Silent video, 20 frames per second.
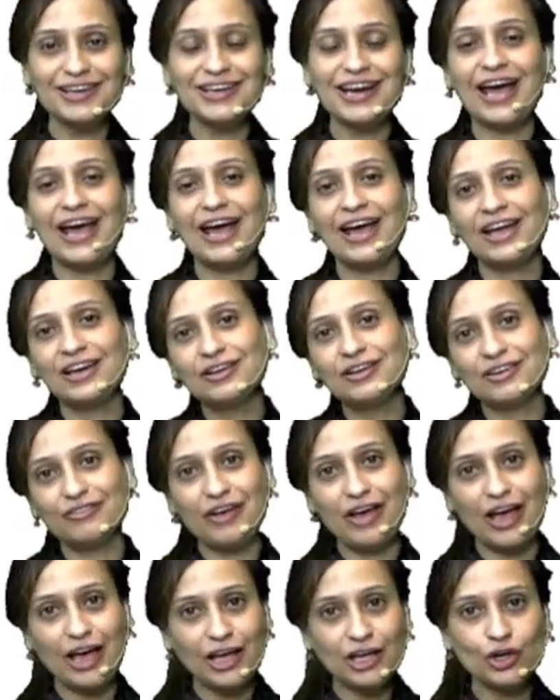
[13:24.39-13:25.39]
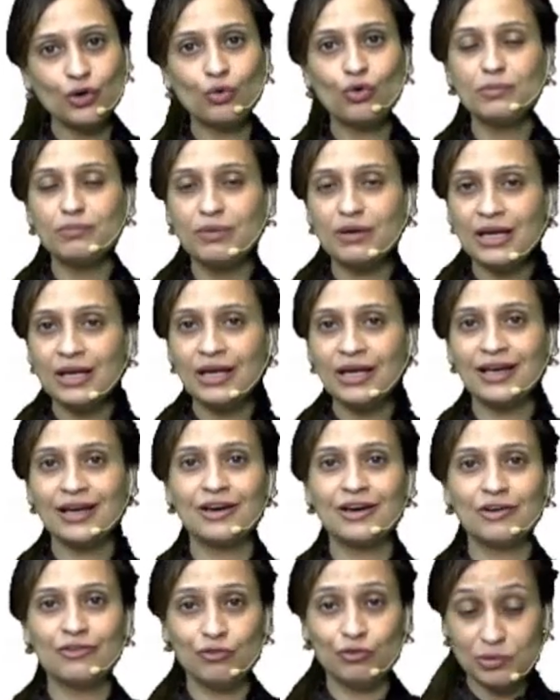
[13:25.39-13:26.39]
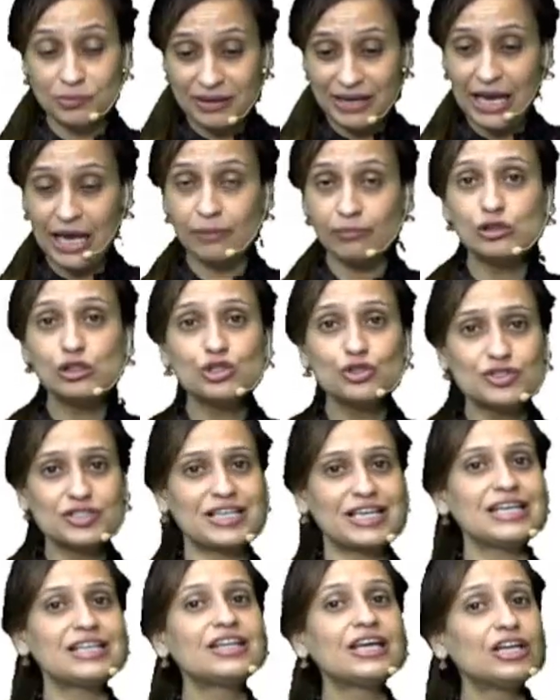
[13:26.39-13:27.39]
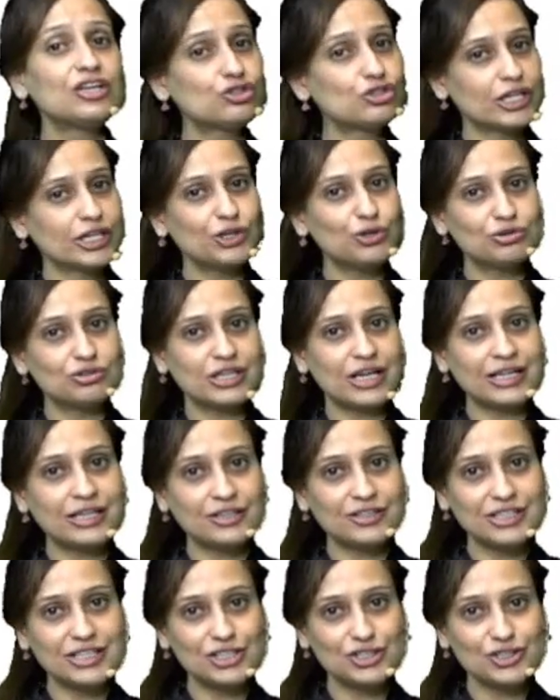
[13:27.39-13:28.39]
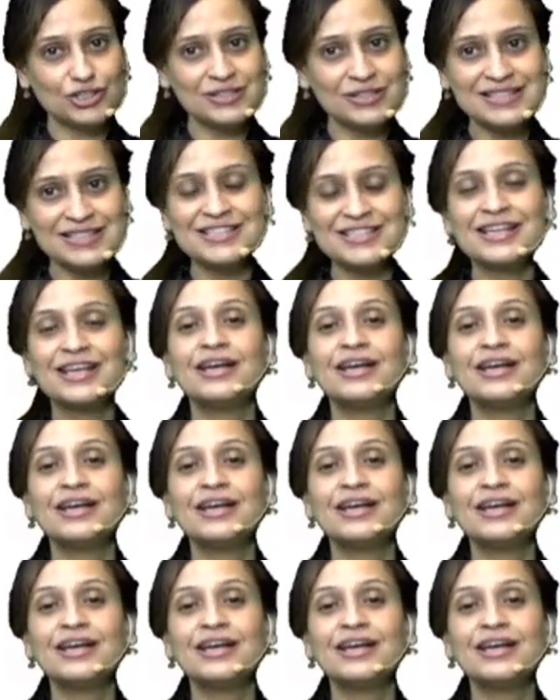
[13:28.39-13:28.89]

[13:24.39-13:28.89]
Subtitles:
And where you could be, would be able to see the intrauterine adhesions,